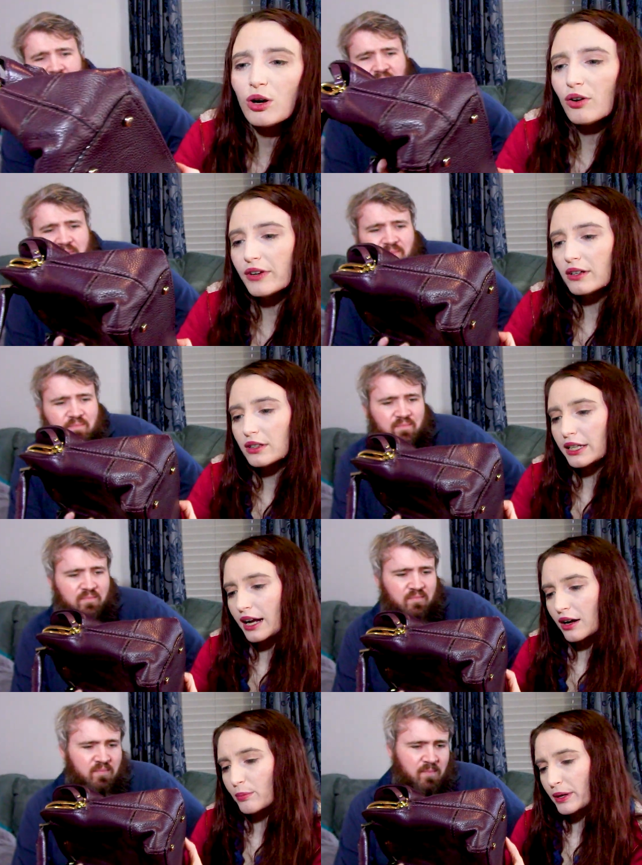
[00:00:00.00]
Speaker 1: know if it'll clean
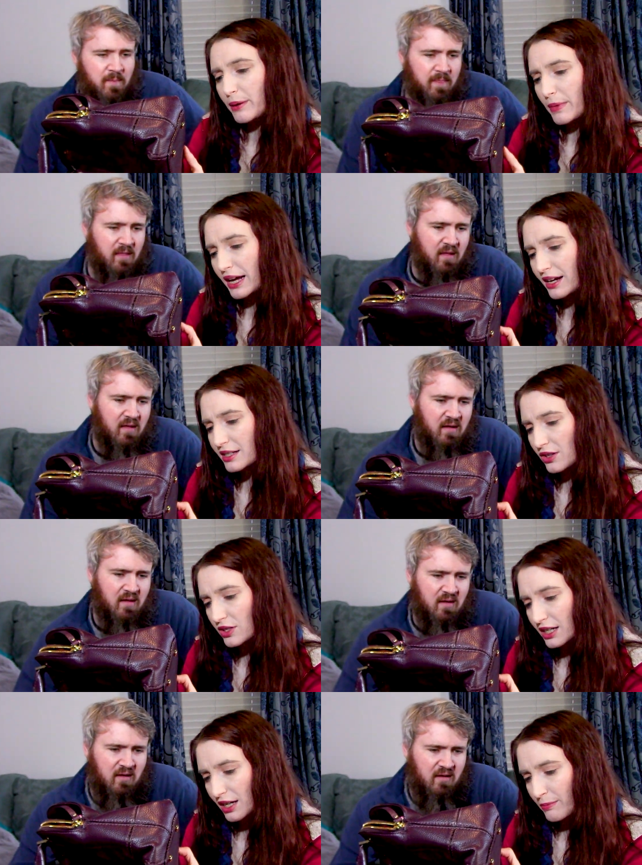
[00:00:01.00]
out, but it might because it looks
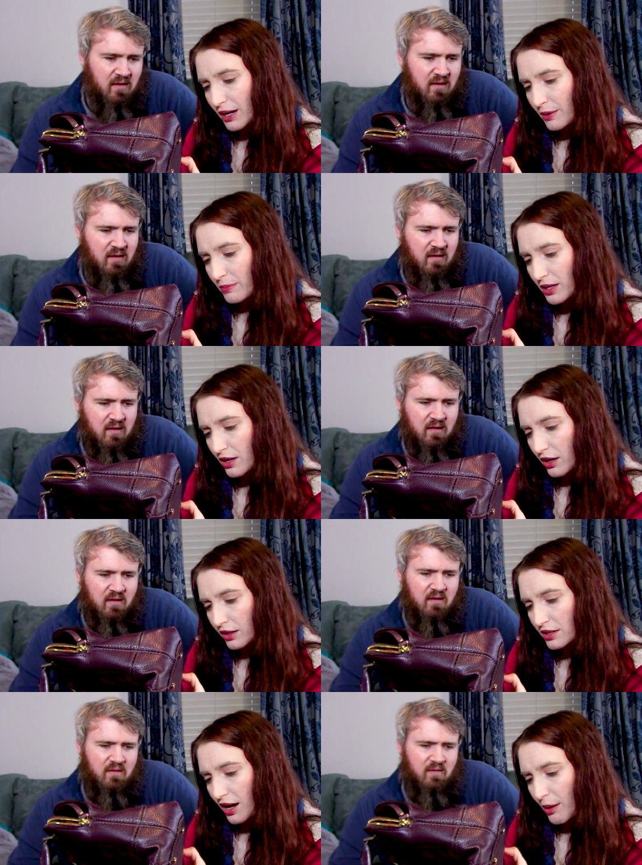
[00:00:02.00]
like it might be on
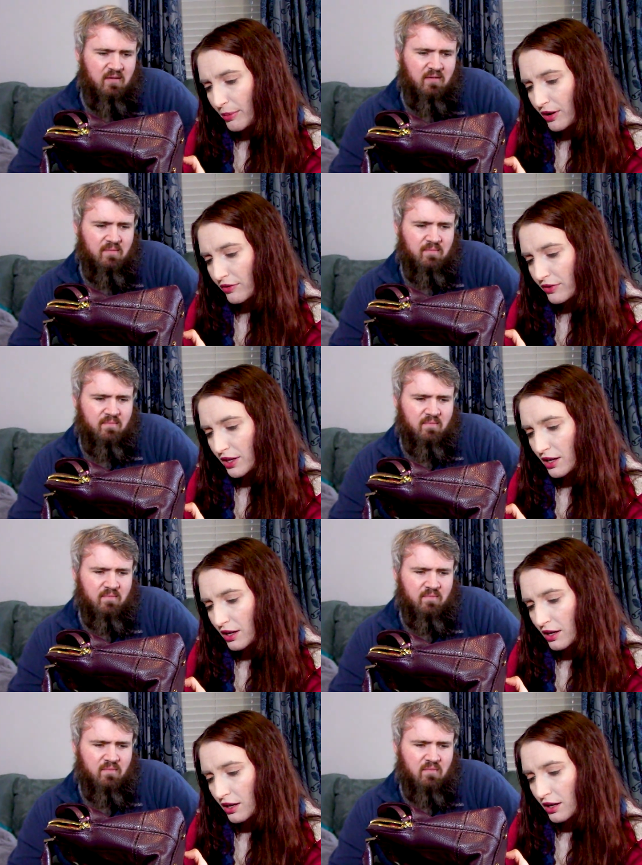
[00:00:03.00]
top of the.